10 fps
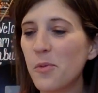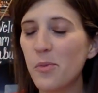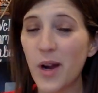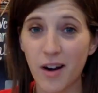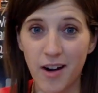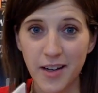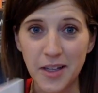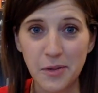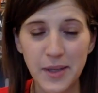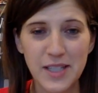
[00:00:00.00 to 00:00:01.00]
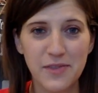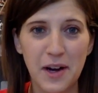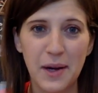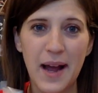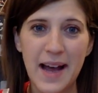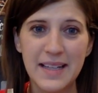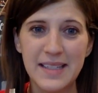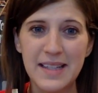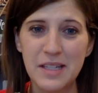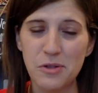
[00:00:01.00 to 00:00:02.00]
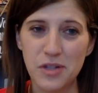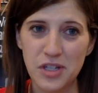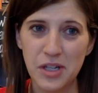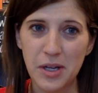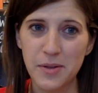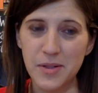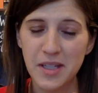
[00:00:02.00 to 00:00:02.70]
where are you as far as the nutrition goes.